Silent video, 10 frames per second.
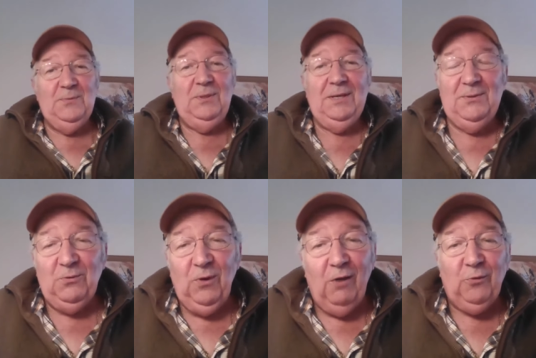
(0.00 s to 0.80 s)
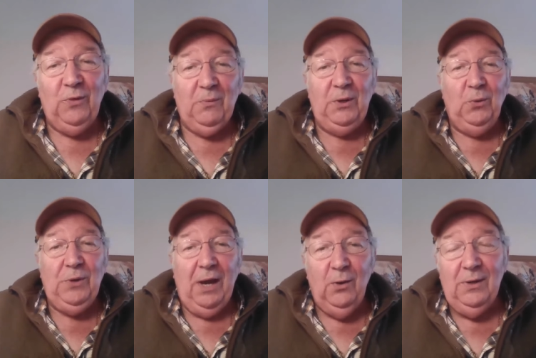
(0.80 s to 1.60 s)
the, the rifle that we all
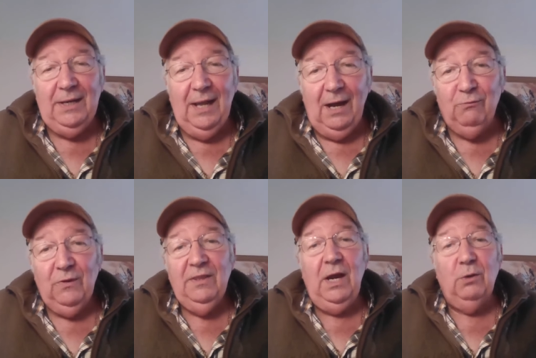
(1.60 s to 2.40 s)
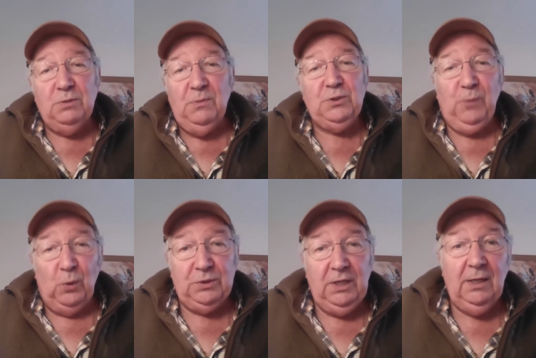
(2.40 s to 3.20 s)
know and love, the ultimate
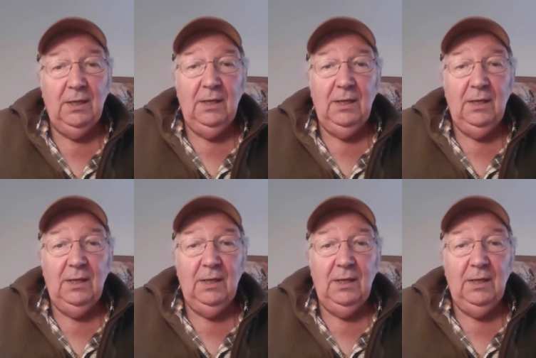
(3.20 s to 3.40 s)
sporter.